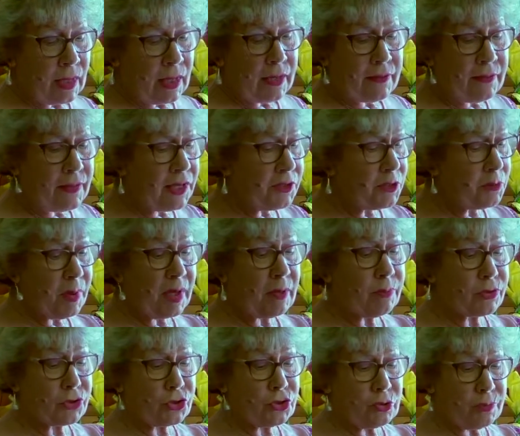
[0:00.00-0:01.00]
And these
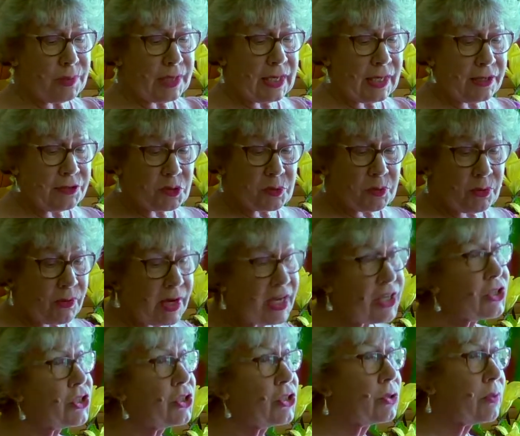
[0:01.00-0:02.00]
people should be an
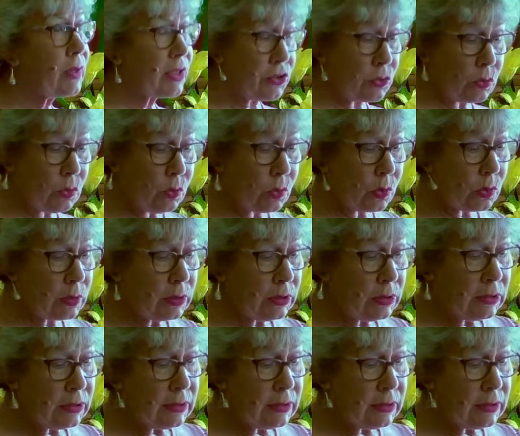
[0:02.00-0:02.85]
inspiration to us all.